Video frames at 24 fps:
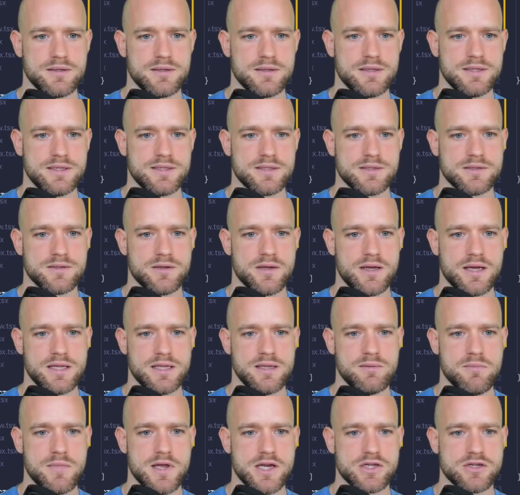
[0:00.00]
is the
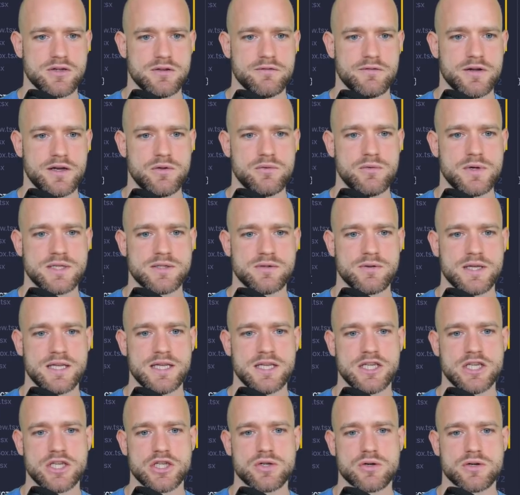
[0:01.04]
animation value as the
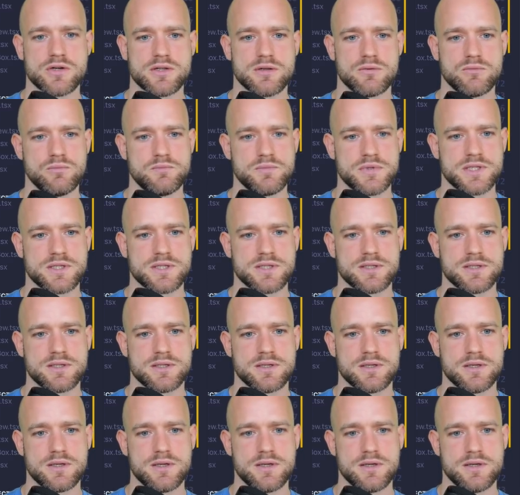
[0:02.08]
initial,
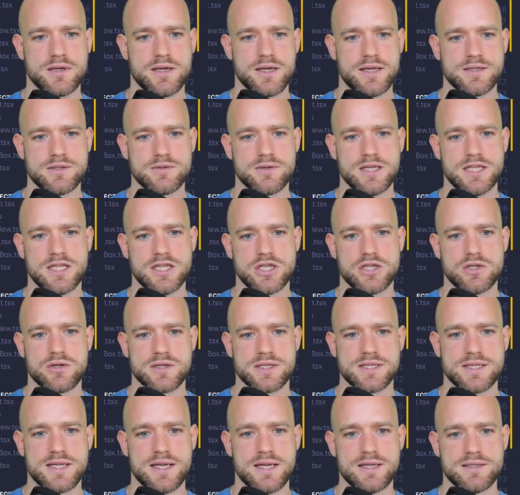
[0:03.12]
and the initial
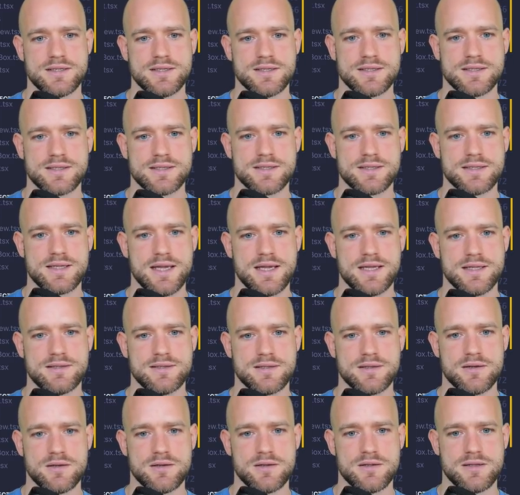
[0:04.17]
state is state
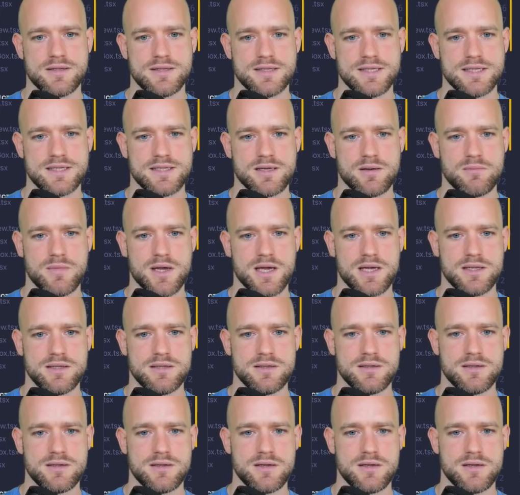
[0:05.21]
undetermined.